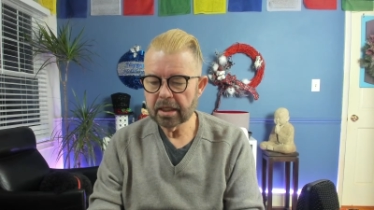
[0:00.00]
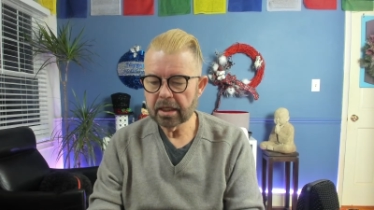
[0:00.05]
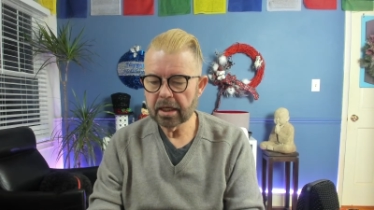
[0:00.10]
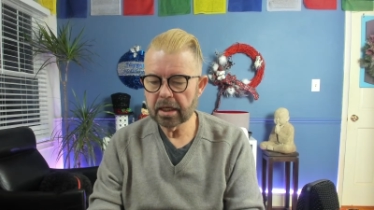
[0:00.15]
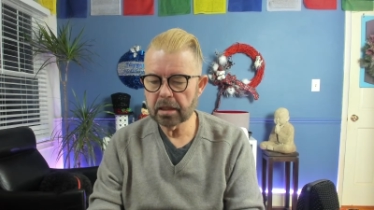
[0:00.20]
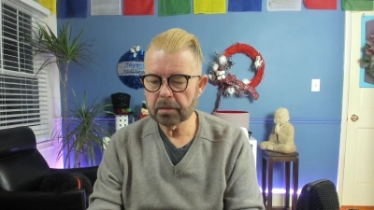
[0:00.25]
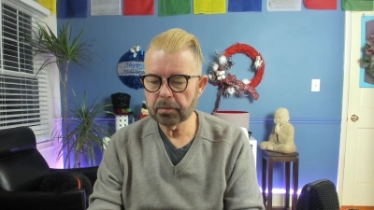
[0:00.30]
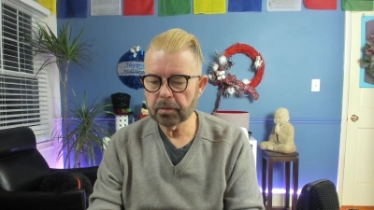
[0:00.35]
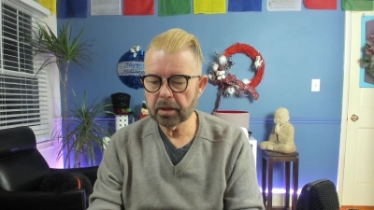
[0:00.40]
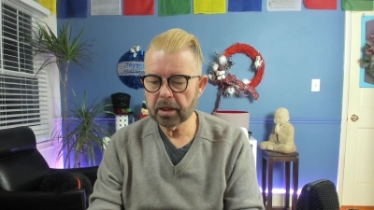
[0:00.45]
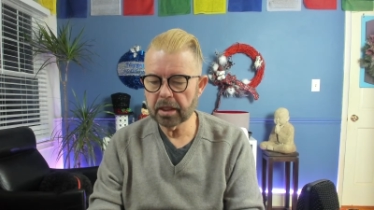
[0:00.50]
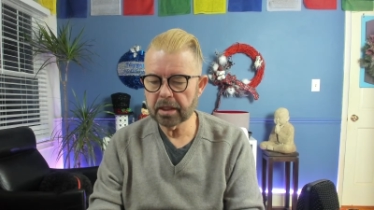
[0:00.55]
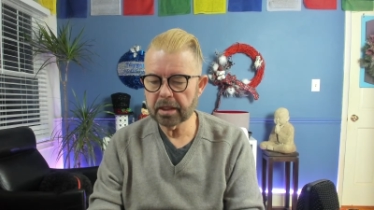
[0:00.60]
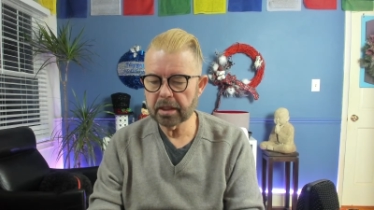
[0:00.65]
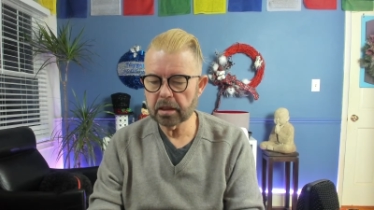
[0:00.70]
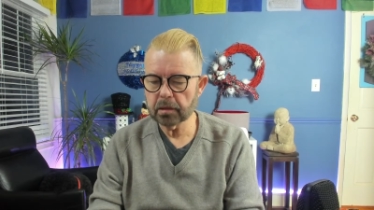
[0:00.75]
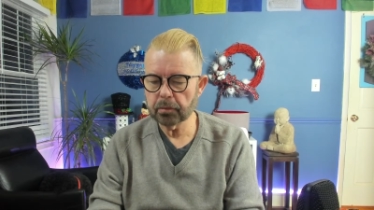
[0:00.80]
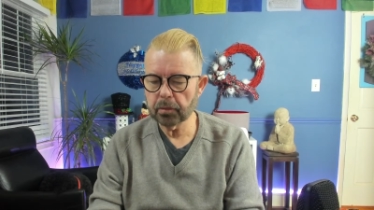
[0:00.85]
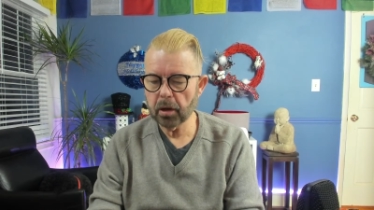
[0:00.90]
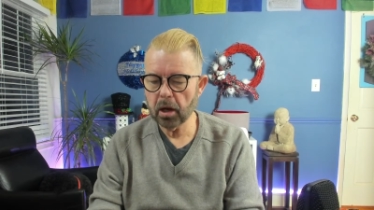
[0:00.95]
it's because
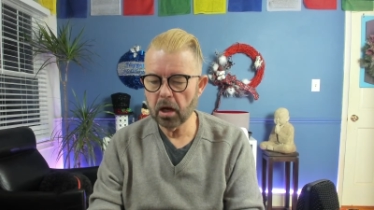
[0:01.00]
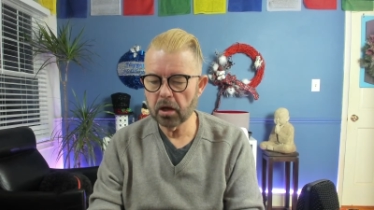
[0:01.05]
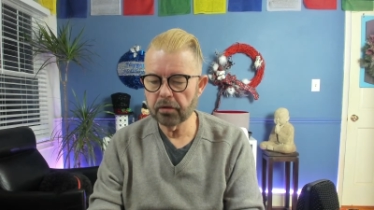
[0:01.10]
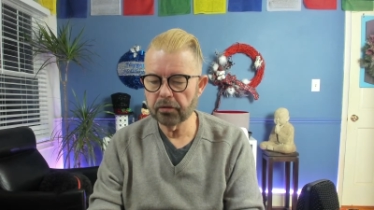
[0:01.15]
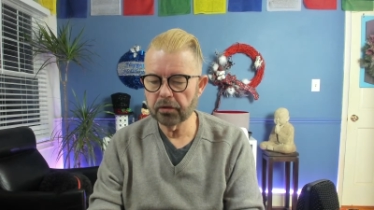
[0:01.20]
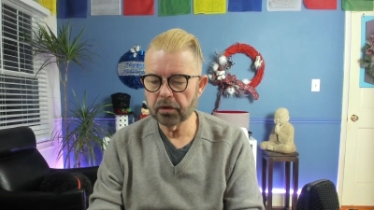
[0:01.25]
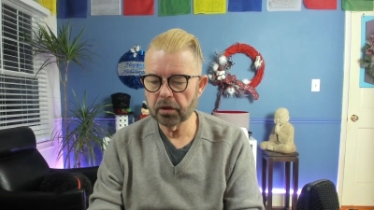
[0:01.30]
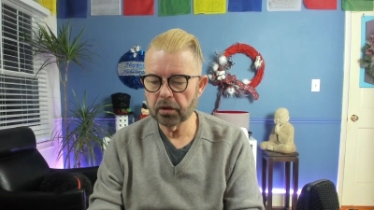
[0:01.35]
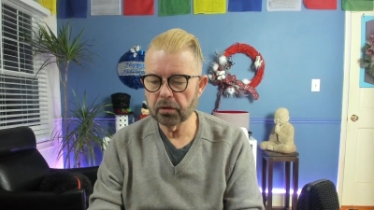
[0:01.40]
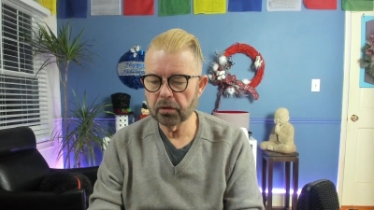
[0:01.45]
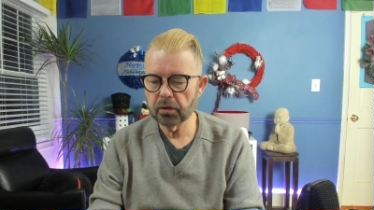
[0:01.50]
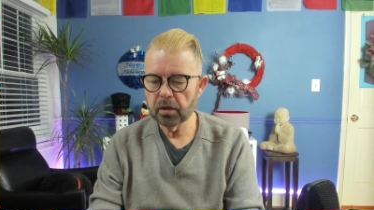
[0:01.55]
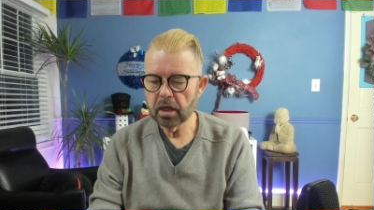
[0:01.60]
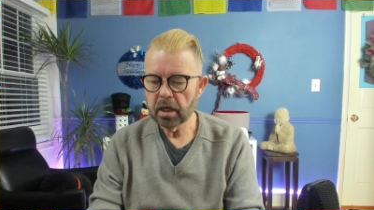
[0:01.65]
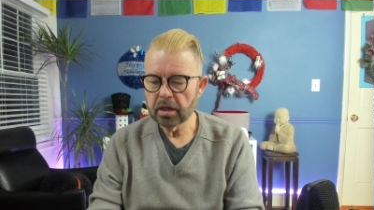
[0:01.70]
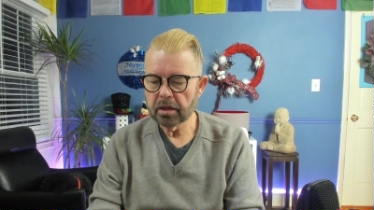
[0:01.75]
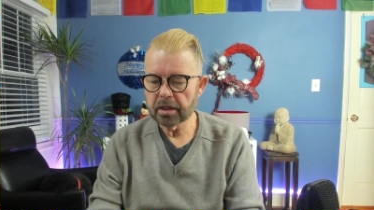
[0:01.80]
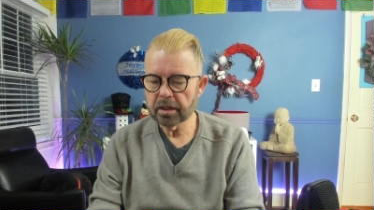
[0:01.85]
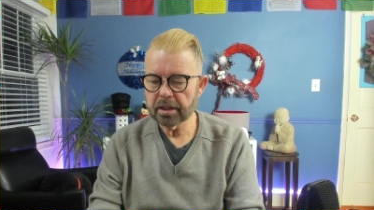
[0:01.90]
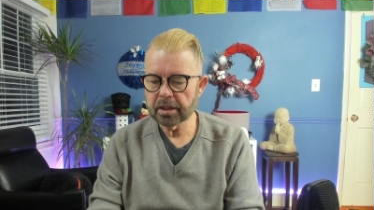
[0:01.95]
there's a part of you
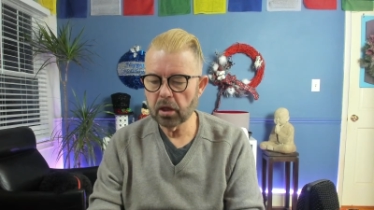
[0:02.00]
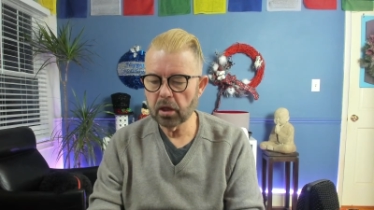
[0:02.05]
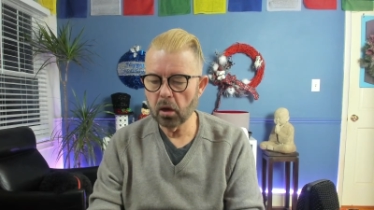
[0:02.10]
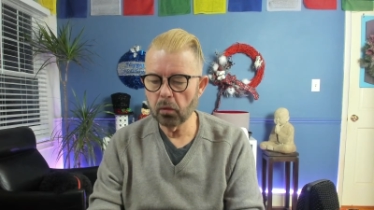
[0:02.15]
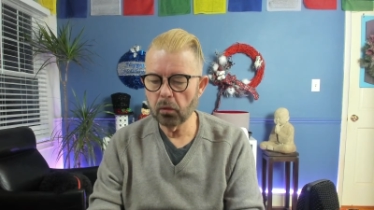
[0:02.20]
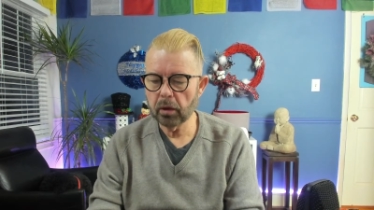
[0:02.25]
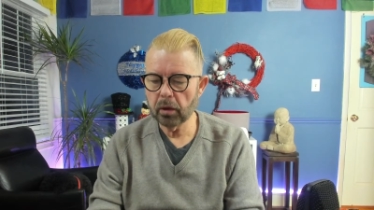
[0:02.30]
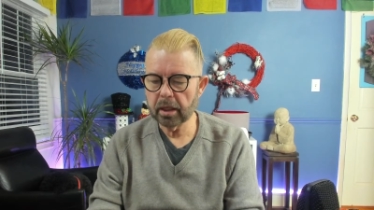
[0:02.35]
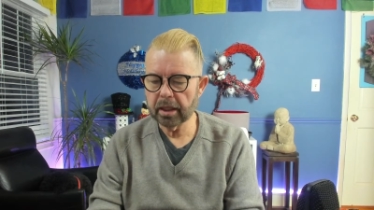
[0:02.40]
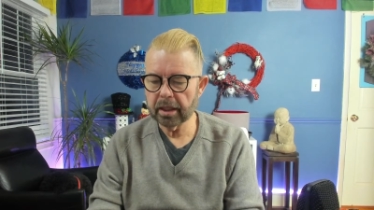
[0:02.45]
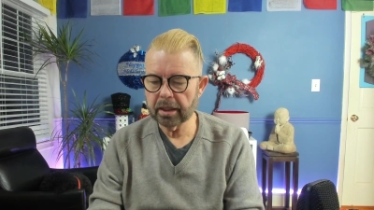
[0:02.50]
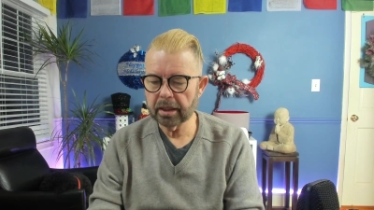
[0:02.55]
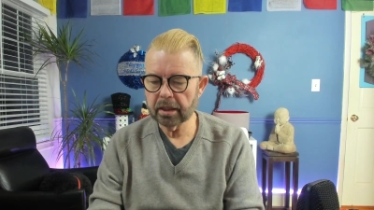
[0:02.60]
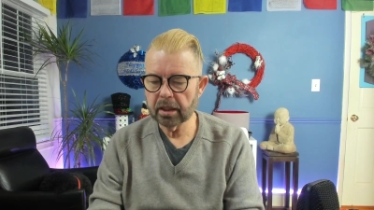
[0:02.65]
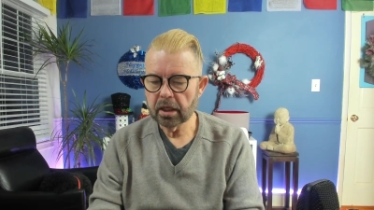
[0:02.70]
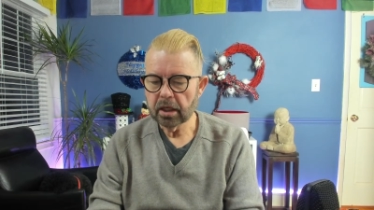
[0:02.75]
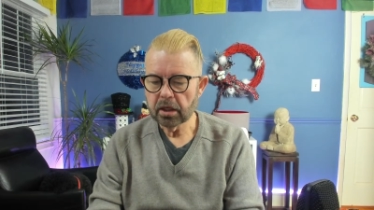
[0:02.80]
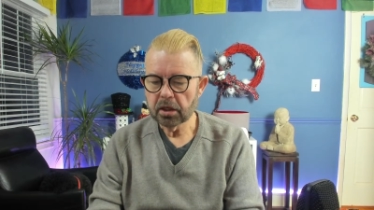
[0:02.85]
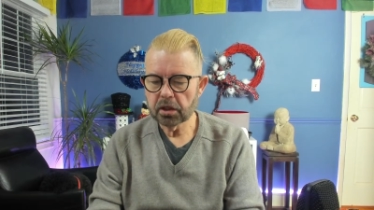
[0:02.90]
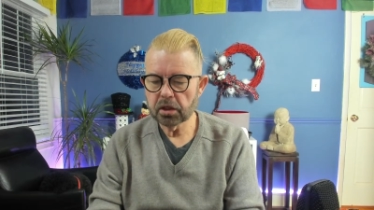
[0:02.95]
that's not willing
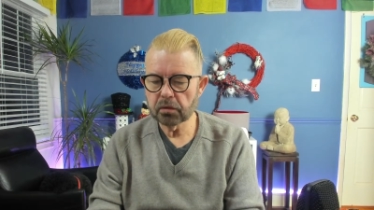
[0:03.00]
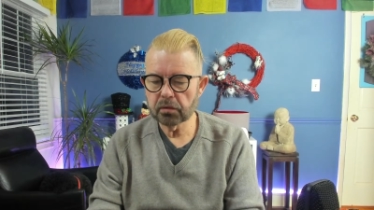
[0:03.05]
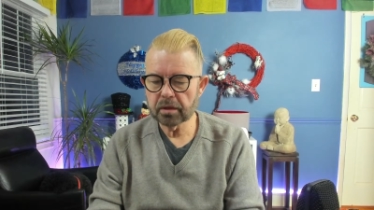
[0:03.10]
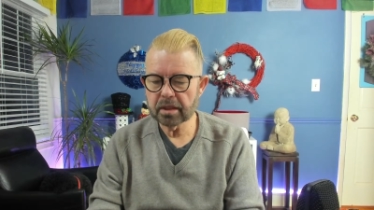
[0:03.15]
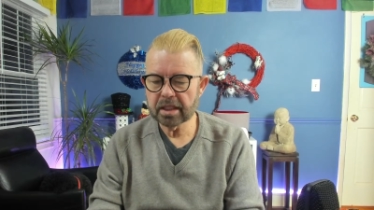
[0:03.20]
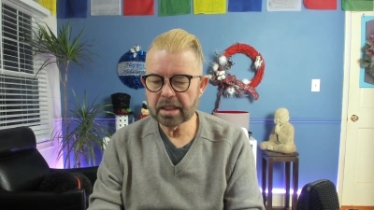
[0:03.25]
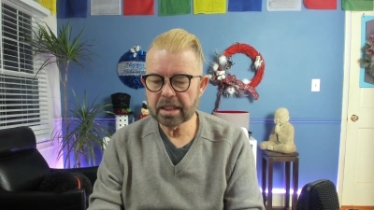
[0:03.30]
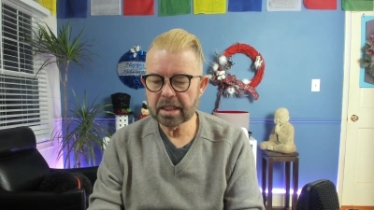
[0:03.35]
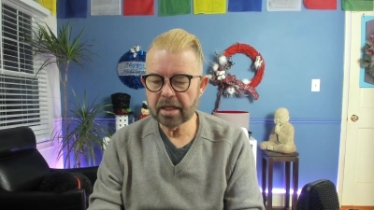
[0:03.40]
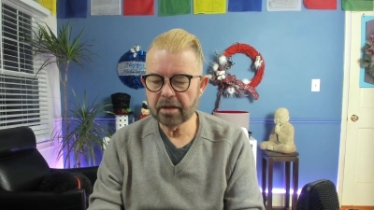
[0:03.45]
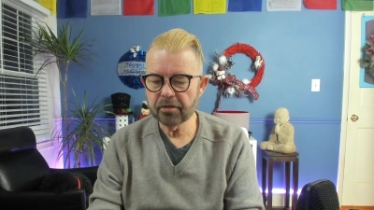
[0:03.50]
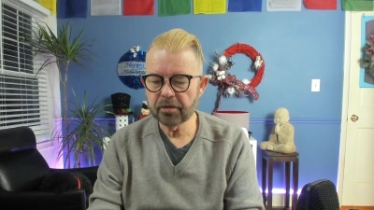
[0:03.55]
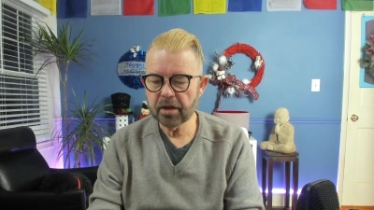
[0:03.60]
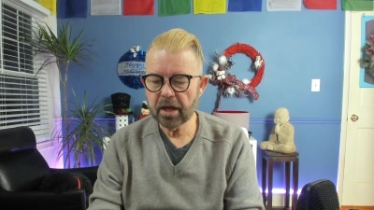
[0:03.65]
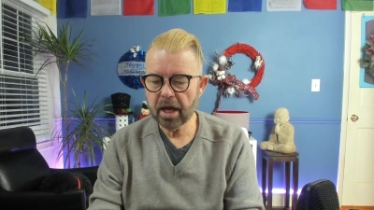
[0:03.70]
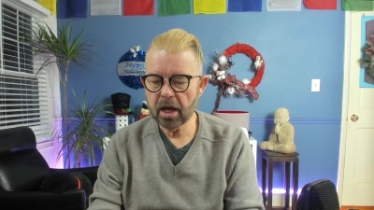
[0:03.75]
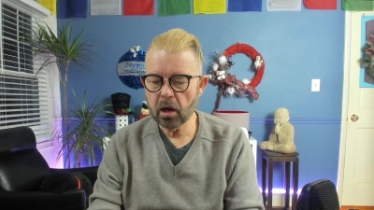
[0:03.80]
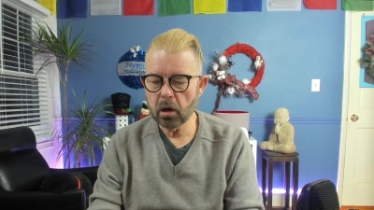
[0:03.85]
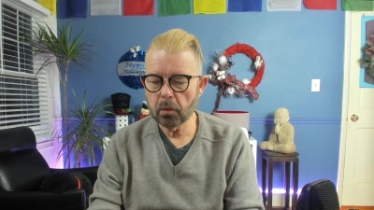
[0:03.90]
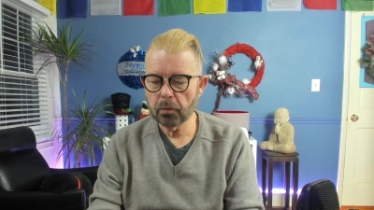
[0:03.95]
to receive the
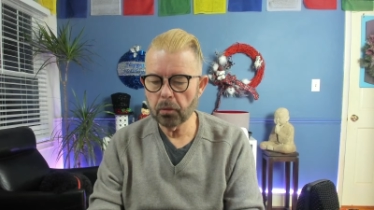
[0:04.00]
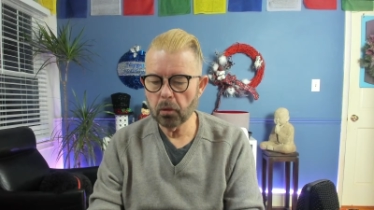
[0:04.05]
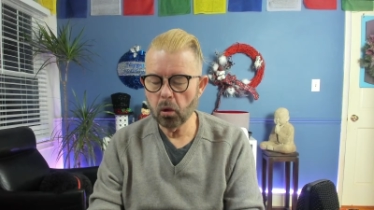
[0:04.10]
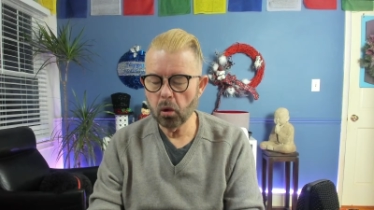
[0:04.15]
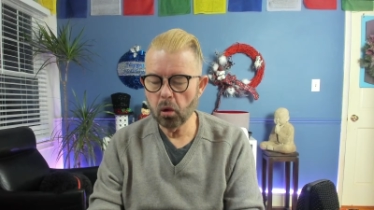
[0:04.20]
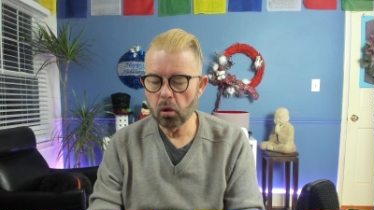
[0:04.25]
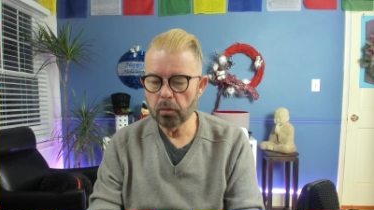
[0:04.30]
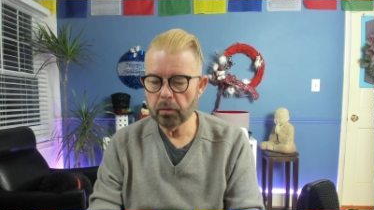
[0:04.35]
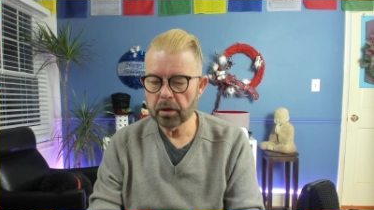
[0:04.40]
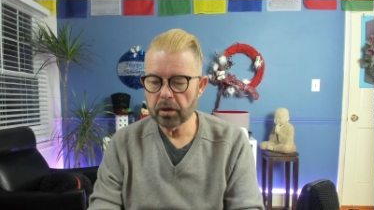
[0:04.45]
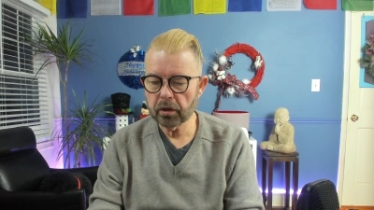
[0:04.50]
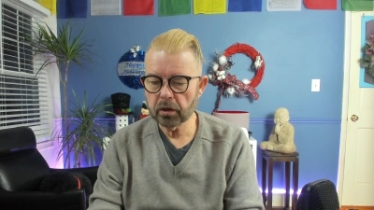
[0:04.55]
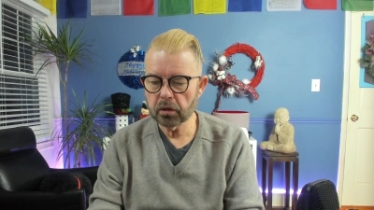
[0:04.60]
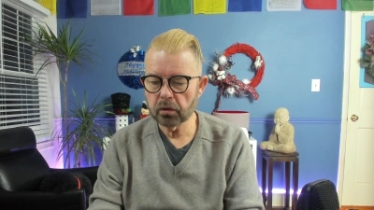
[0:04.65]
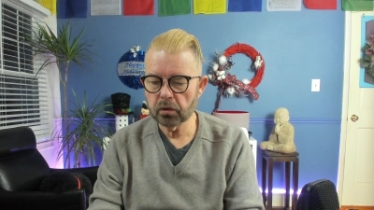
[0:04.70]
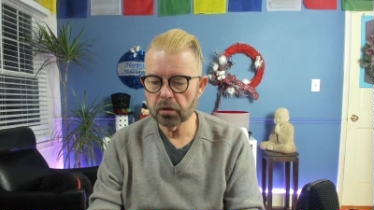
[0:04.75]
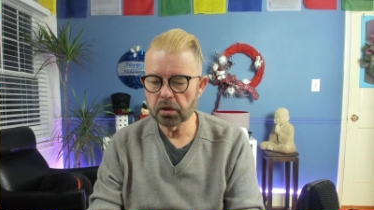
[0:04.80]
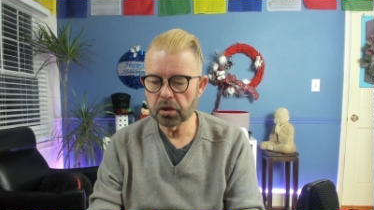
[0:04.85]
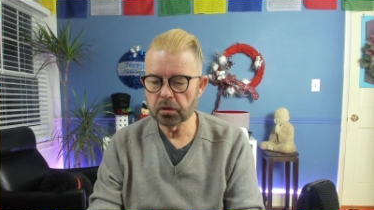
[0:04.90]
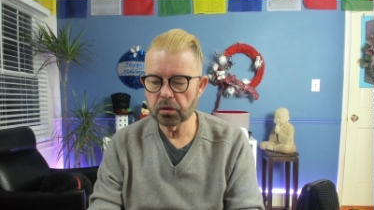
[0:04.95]
help or
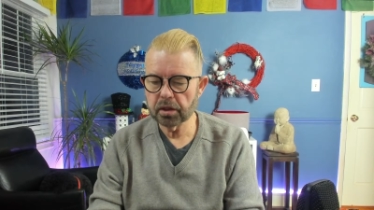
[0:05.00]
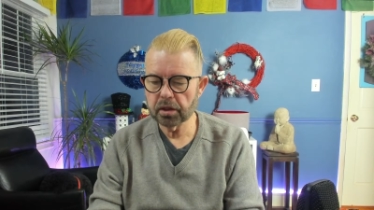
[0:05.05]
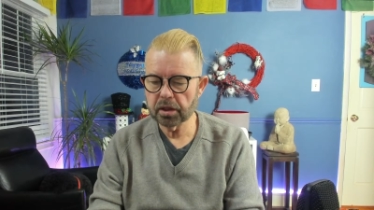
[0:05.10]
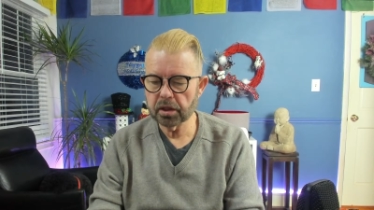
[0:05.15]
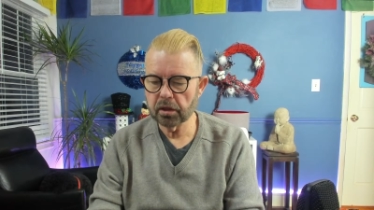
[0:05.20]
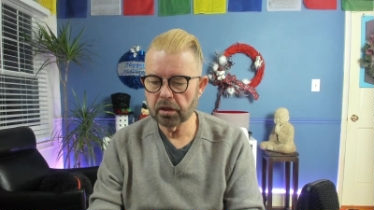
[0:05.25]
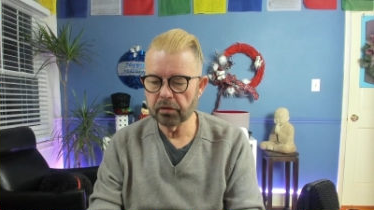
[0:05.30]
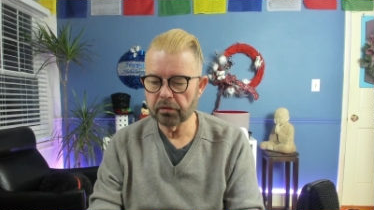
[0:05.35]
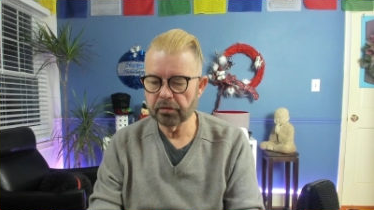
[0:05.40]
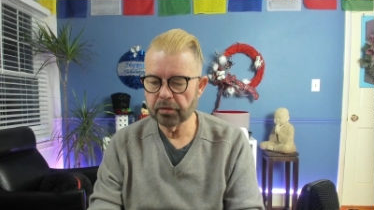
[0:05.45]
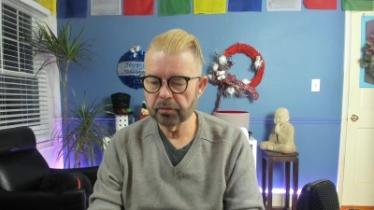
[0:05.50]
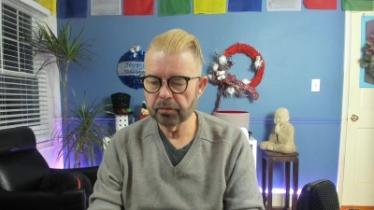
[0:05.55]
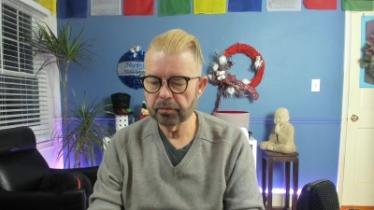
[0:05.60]
miracles you deserve.